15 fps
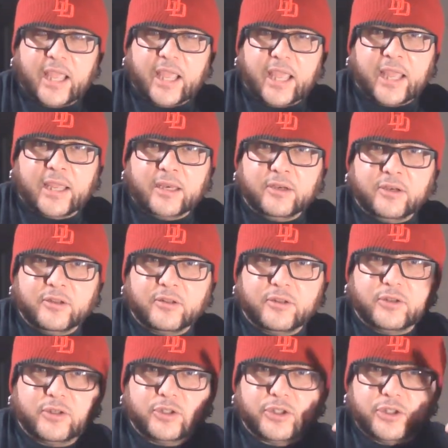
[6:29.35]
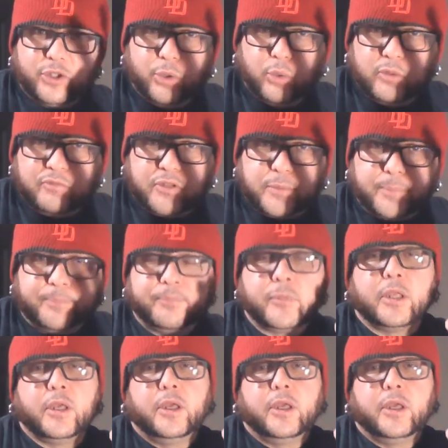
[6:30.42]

and there's two of them.